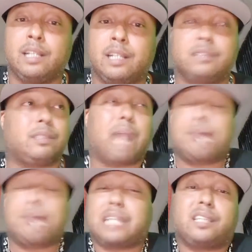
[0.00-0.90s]
Some cops
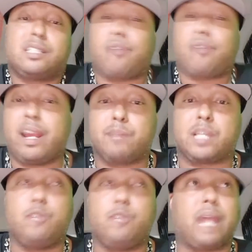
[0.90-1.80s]
got tons of write-ups, and
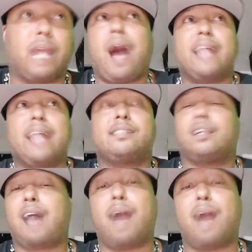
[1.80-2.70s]
you'd be like, why are they still a
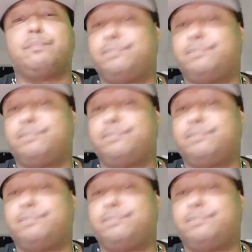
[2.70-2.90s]
cop?